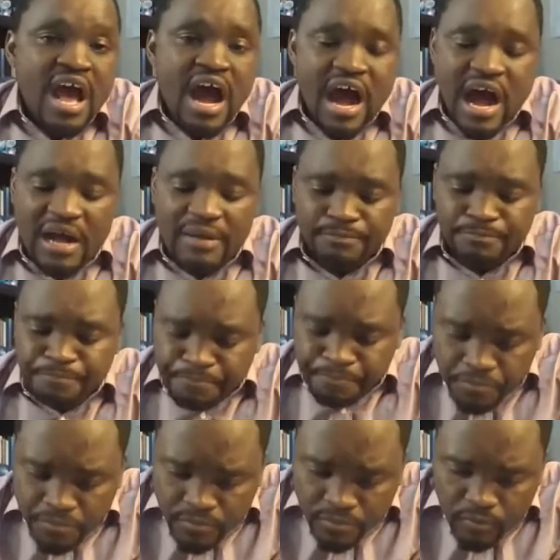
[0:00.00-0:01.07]

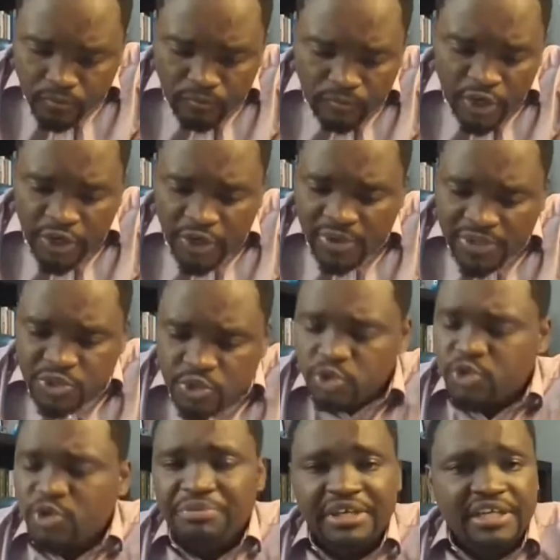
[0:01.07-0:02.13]
um, you know a
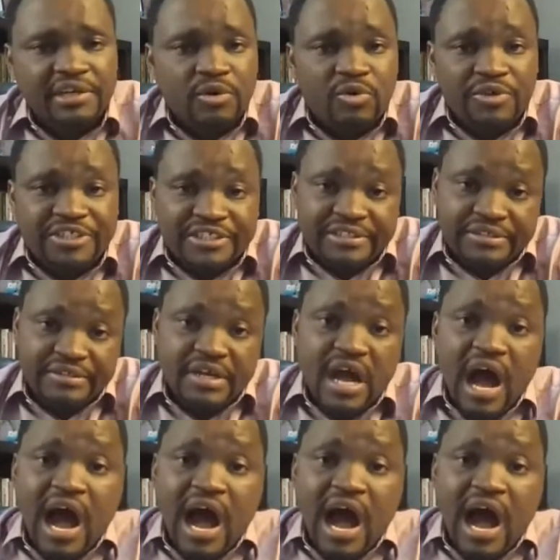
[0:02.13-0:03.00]
social media audit.